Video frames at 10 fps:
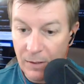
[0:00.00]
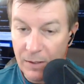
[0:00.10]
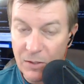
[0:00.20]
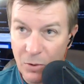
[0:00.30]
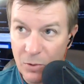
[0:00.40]

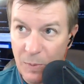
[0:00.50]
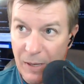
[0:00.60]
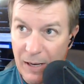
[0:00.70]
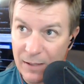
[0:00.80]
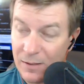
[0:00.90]
goes
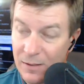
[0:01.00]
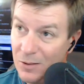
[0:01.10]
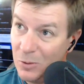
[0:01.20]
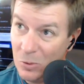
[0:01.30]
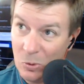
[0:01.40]
back
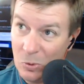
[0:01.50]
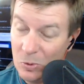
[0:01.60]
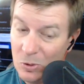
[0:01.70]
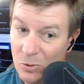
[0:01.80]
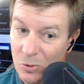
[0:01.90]
to
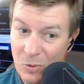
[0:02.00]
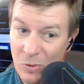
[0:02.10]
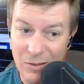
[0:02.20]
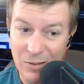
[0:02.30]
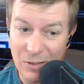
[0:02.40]

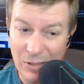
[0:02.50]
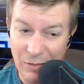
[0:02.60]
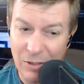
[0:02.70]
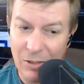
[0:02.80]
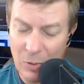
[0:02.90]

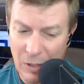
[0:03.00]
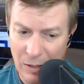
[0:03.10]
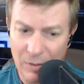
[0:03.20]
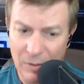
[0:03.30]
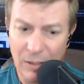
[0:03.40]
2007,
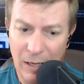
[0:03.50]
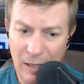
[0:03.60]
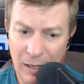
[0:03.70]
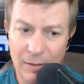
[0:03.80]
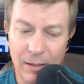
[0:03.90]

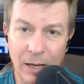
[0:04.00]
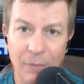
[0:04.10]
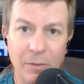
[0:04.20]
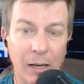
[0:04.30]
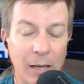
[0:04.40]
2008, and I've
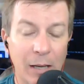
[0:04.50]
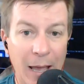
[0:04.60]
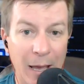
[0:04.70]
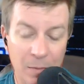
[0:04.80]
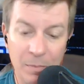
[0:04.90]
got an
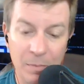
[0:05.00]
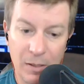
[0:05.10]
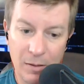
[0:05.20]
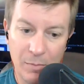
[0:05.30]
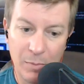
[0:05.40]
Atom
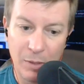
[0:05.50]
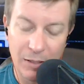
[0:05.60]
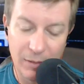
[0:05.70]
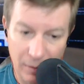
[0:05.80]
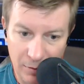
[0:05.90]

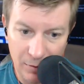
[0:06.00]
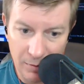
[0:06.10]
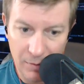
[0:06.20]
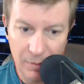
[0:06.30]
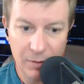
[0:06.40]
processor.
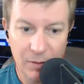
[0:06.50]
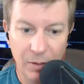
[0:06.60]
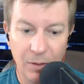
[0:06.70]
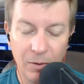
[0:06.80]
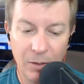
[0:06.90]

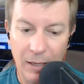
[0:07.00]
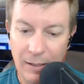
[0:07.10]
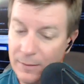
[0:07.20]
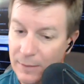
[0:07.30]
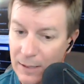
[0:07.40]
So
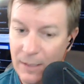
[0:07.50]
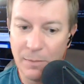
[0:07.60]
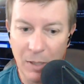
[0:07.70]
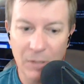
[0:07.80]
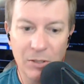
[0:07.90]
I think
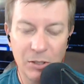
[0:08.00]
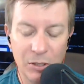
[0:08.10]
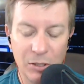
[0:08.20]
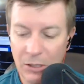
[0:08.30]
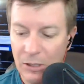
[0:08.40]
much
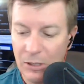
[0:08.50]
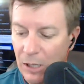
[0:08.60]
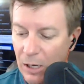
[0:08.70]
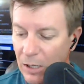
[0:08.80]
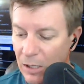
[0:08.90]

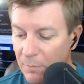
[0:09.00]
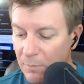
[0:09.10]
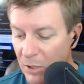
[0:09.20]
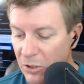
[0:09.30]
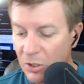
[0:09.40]

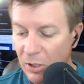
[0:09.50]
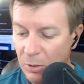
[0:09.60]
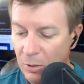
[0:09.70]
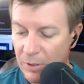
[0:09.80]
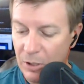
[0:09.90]

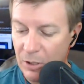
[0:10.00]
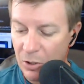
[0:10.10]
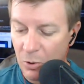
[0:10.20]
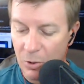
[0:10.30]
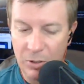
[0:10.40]
slower than your
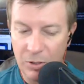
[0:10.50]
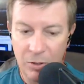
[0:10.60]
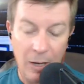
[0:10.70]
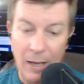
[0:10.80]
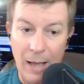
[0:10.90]
Core
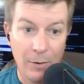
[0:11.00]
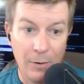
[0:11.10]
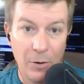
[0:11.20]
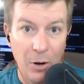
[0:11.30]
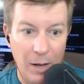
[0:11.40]
2. I don't
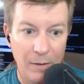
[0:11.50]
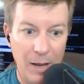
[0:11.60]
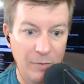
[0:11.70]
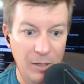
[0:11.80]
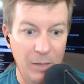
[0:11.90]
know. I would
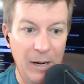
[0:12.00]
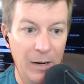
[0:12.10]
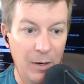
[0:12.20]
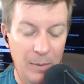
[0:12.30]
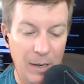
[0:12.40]
have to
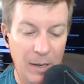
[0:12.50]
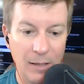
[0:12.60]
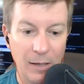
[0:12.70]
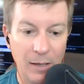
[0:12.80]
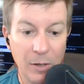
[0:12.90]
compare them. I don't